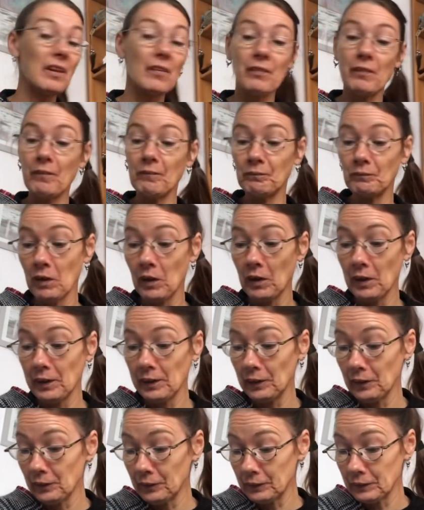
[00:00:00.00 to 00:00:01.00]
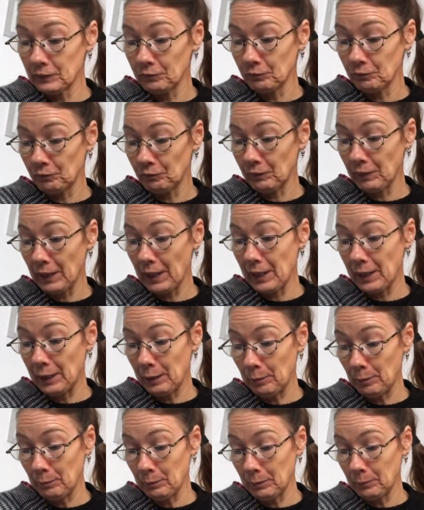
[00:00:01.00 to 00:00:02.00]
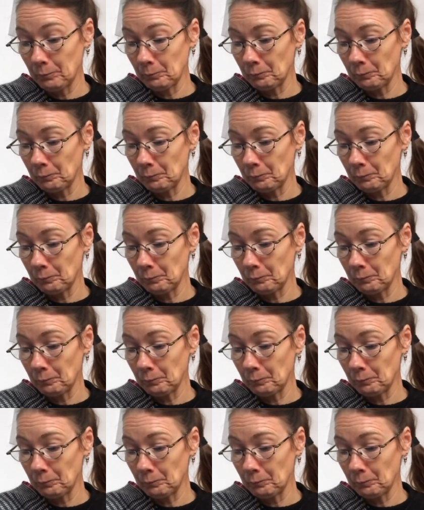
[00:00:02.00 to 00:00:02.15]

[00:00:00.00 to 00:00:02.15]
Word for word: the violet flame.